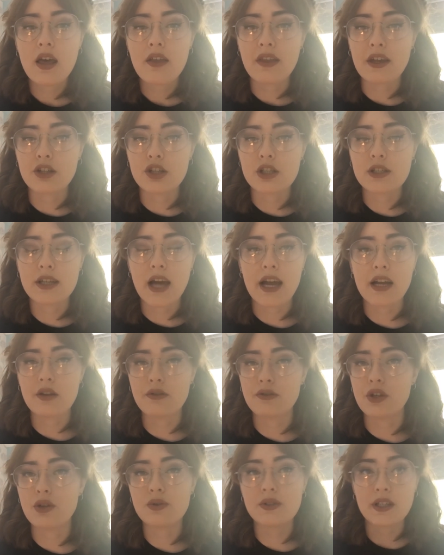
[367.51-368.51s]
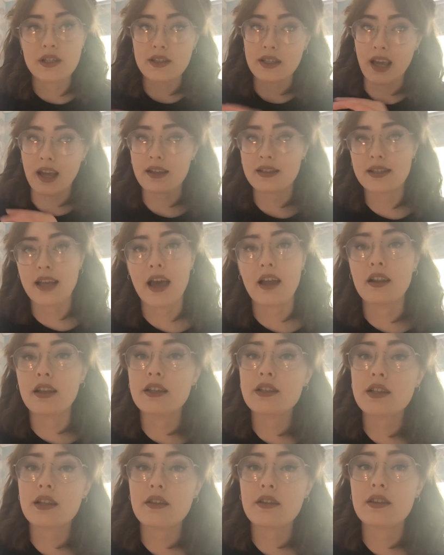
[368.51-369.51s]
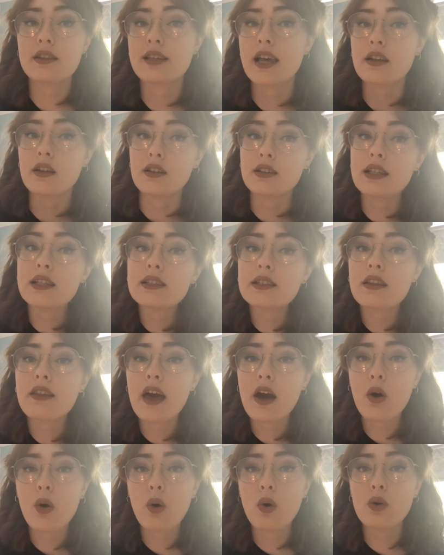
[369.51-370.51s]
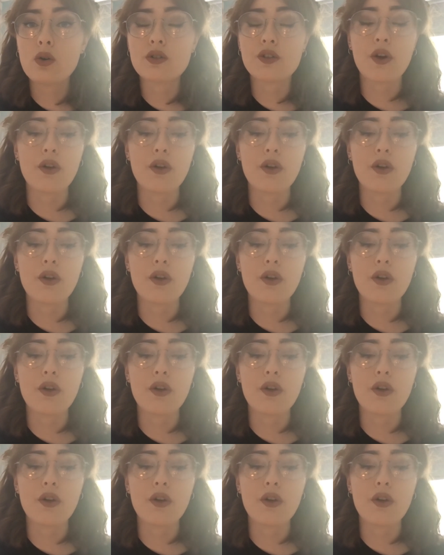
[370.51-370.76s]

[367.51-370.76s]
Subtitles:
They just kind of used it to get settled into their halls,